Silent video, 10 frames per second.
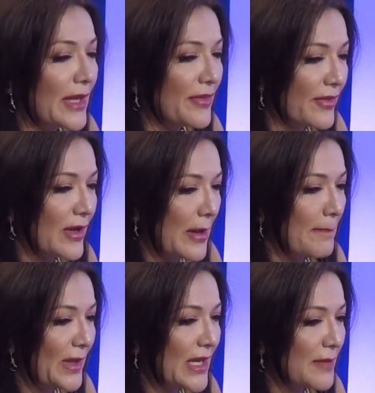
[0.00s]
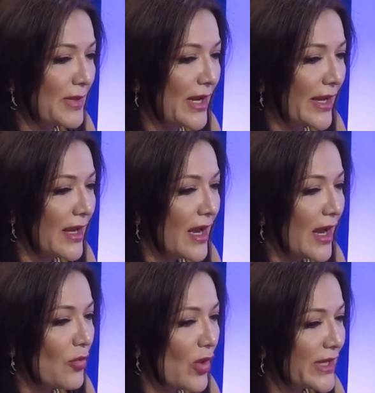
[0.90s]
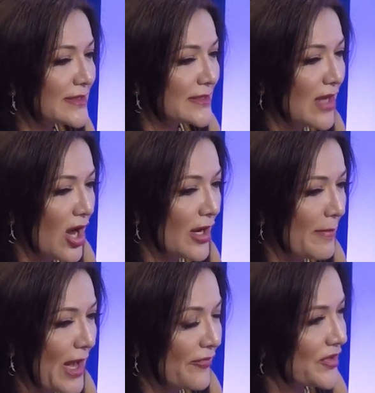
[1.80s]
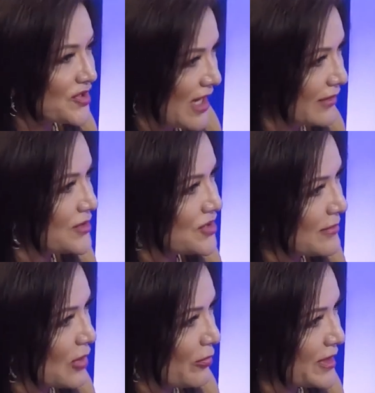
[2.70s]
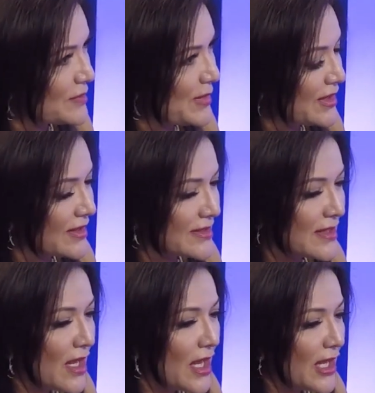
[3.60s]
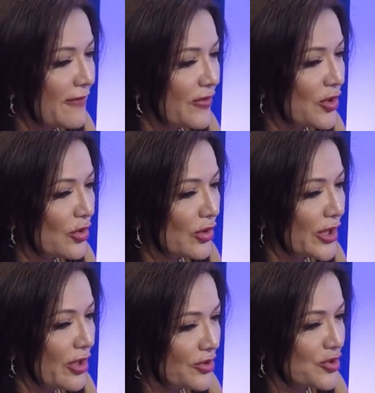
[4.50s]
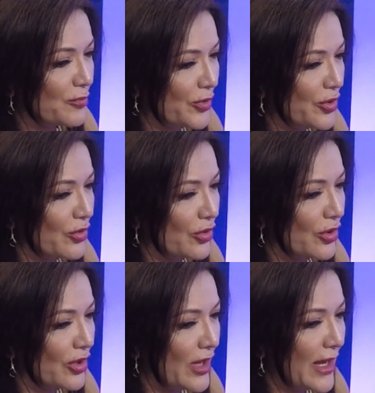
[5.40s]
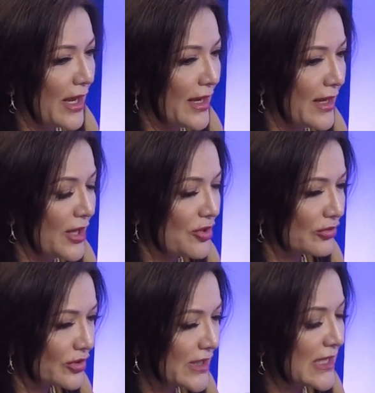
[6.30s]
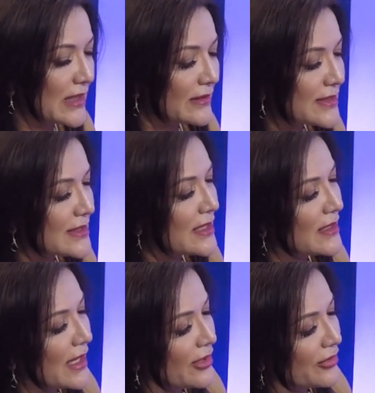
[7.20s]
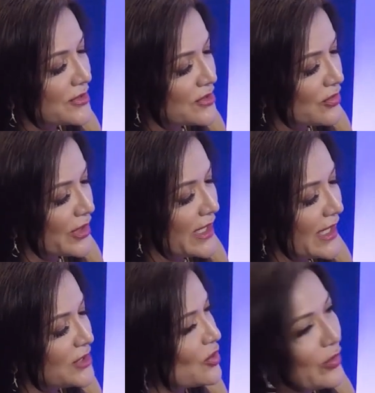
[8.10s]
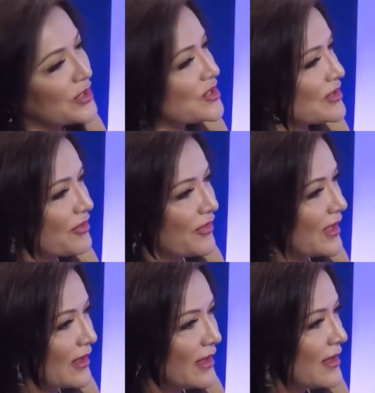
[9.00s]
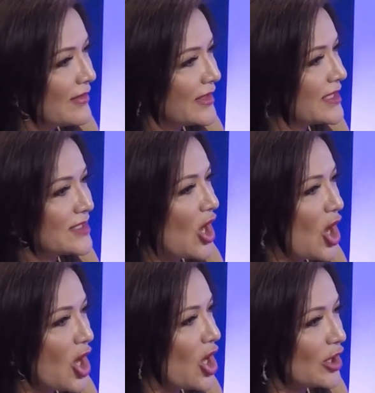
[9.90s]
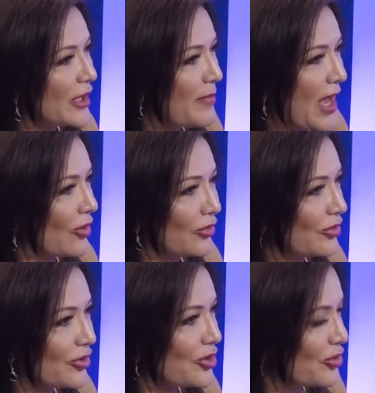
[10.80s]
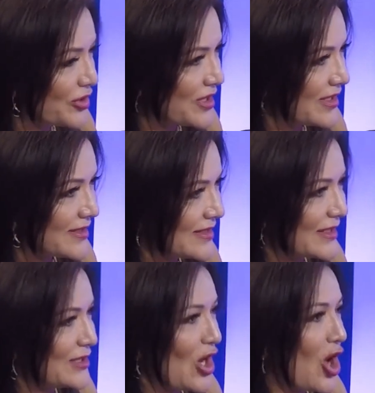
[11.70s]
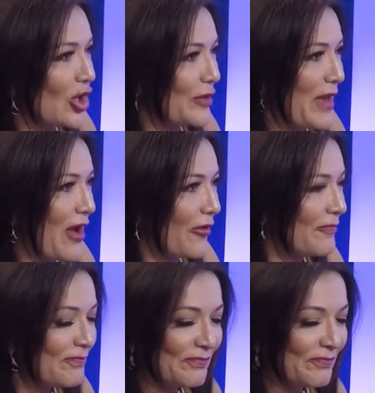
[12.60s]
in the company, but I wanted to talk about the challenging moments because if you're an entrepreneur and you're looking and listening at our story, I don't want you to think that it's all about goodness and it's all about